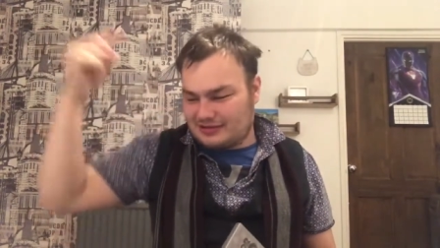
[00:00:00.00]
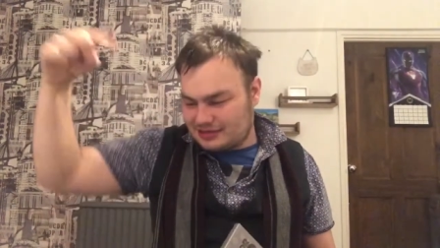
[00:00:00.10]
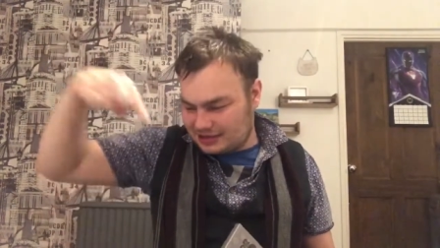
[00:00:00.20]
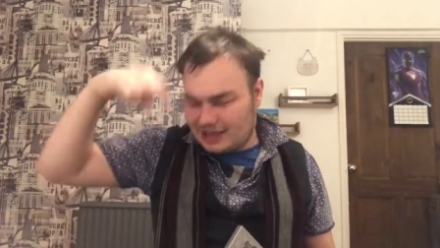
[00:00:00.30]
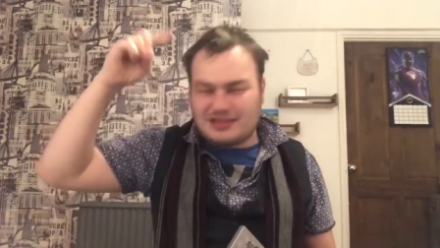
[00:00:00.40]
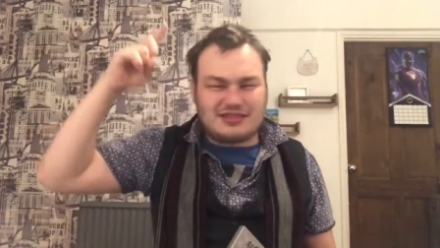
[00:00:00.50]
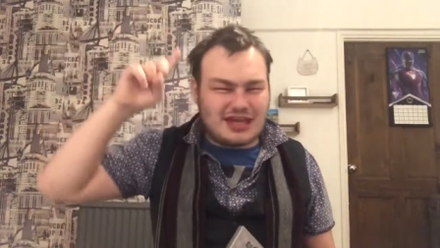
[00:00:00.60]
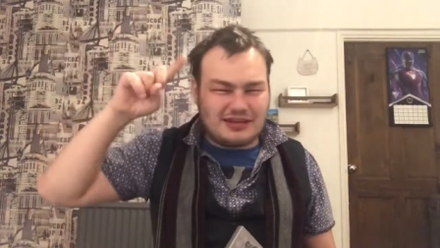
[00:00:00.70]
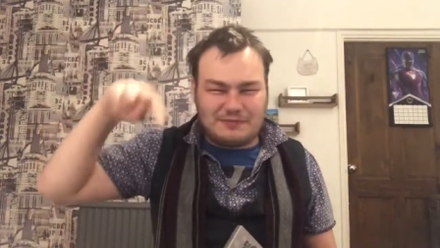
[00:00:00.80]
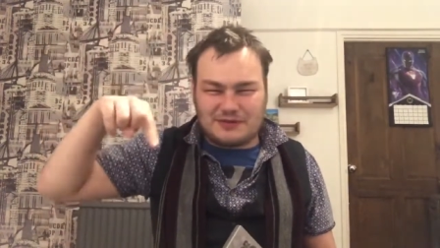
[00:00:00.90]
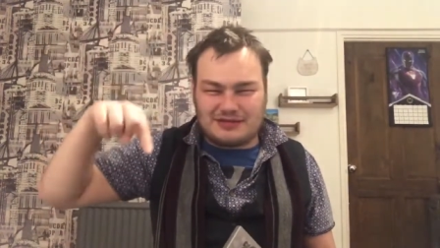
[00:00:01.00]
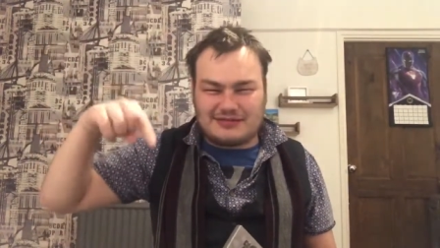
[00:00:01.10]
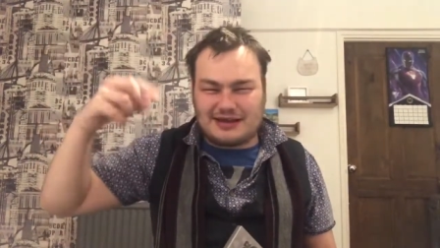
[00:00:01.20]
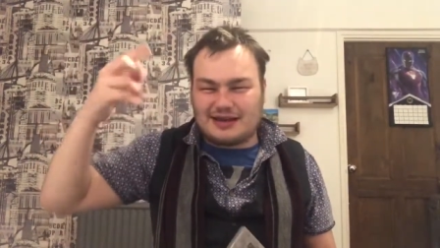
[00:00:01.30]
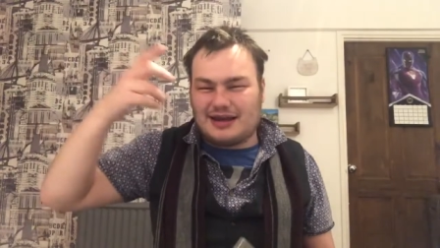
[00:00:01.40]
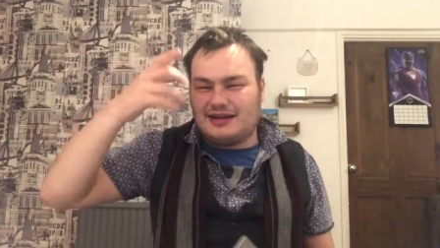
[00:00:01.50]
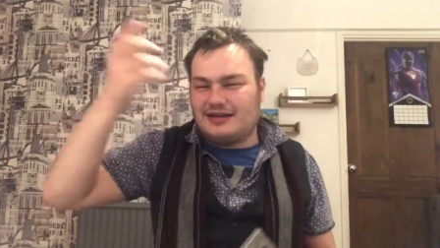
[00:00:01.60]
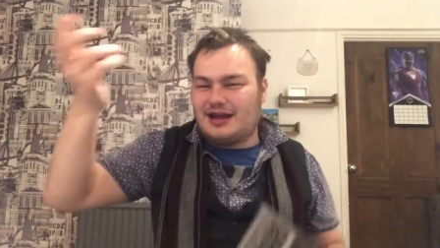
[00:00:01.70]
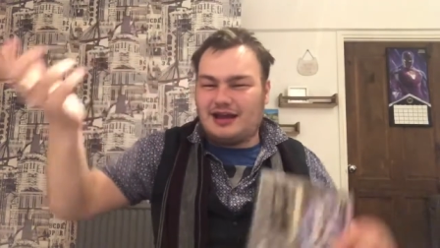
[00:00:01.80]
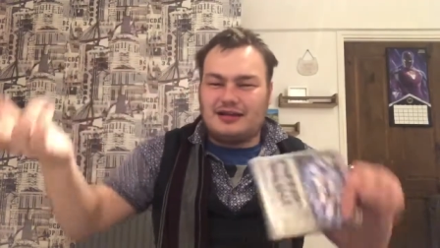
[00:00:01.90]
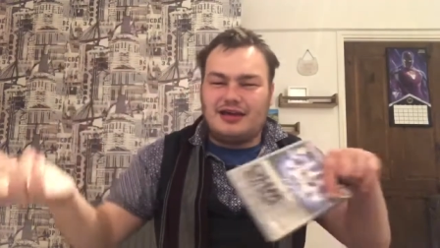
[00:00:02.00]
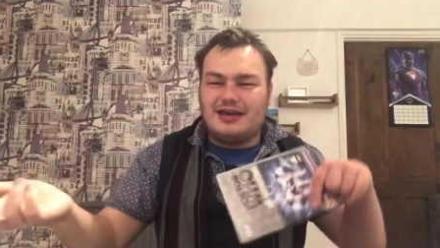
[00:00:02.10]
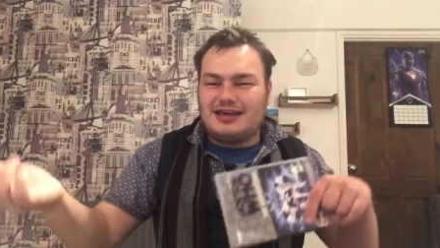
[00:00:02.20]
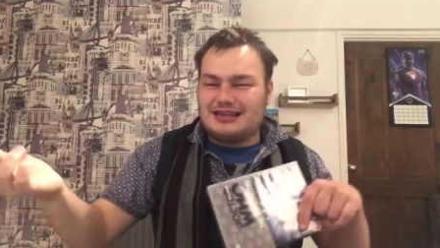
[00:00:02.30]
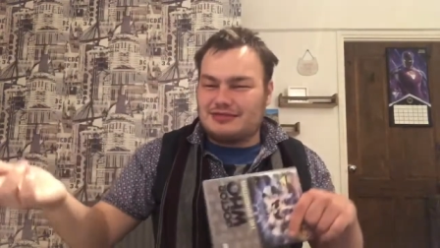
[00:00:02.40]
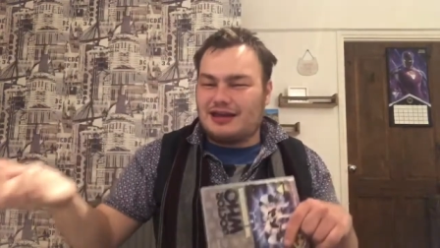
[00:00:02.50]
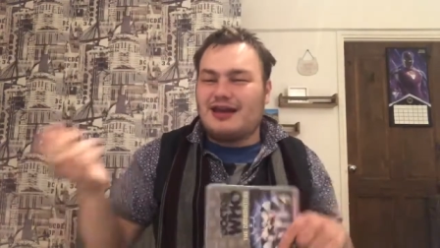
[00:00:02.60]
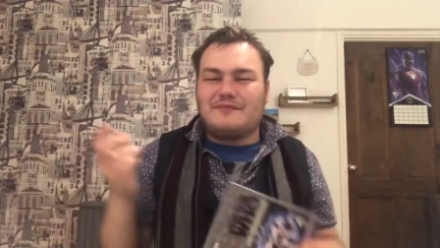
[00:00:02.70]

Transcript: I think you put the stick in, and then he's like,